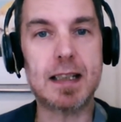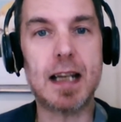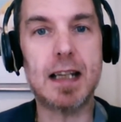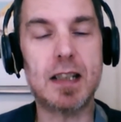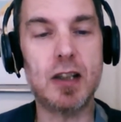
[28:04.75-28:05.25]

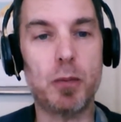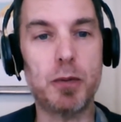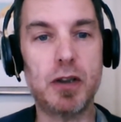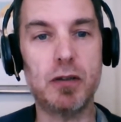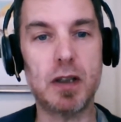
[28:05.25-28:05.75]
takes the
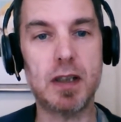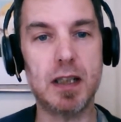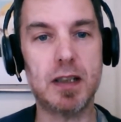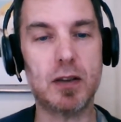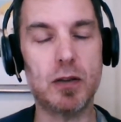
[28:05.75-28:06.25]

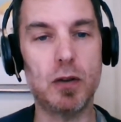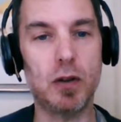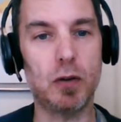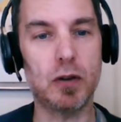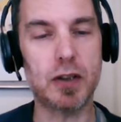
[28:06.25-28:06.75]
opportunity to
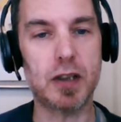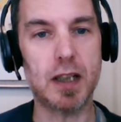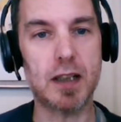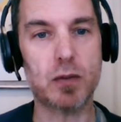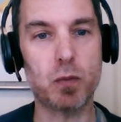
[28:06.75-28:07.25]
launch
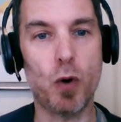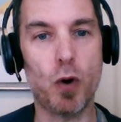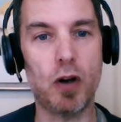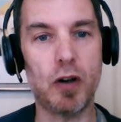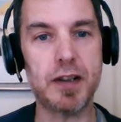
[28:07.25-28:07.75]
its
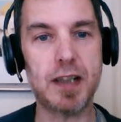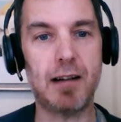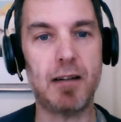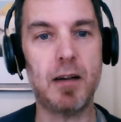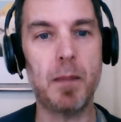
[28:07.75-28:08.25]
war on
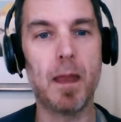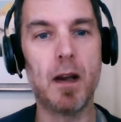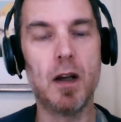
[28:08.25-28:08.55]
terror,